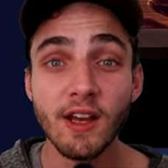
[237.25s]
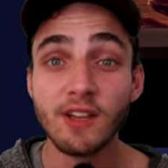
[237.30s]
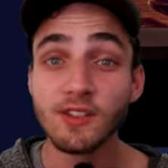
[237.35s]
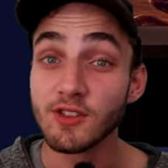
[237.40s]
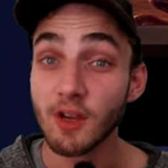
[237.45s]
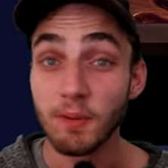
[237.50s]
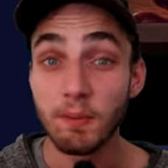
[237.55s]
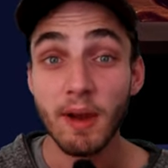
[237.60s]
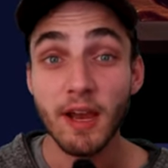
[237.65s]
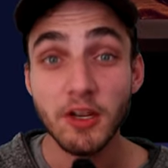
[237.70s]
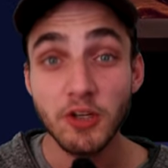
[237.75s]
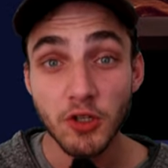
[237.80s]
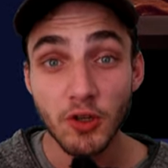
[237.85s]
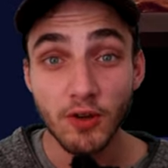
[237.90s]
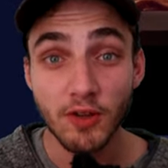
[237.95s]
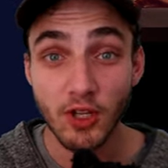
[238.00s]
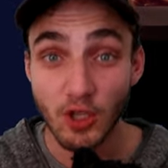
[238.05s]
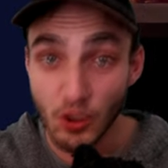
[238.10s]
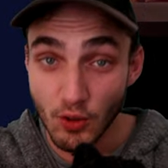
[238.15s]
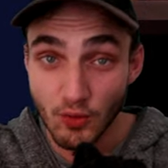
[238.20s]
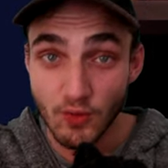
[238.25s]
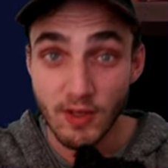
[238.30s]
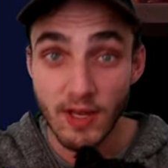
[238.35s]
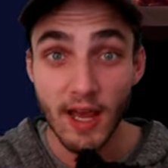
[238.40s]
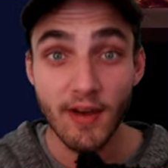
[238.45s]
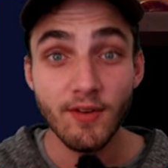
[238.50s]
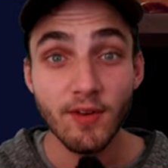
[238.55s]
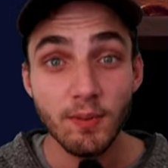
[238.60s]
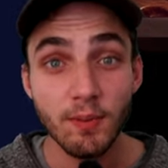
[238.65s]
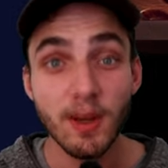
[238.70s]
So make sure that you
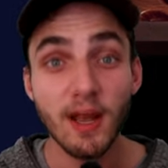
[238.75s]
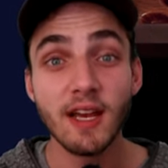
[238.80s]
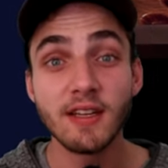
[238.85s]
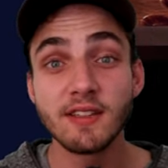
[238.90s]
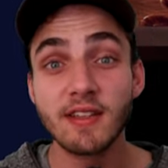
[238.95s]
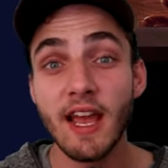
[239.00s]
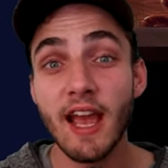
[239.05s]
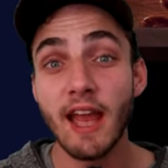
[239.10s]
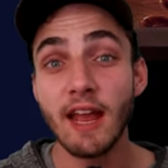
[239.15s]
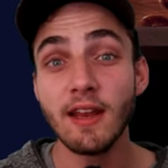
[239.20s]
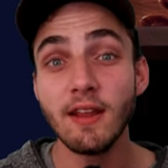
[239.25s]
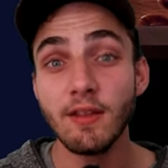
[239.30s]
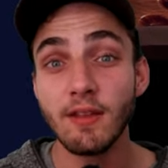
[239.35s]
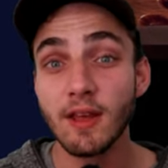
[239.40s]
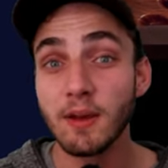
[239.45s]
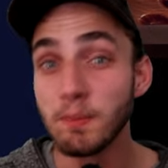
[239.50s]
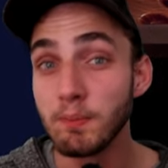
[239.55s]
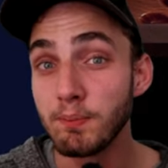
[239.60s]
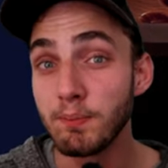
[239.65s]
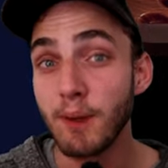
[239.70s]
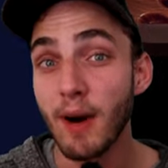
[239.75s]
never place anything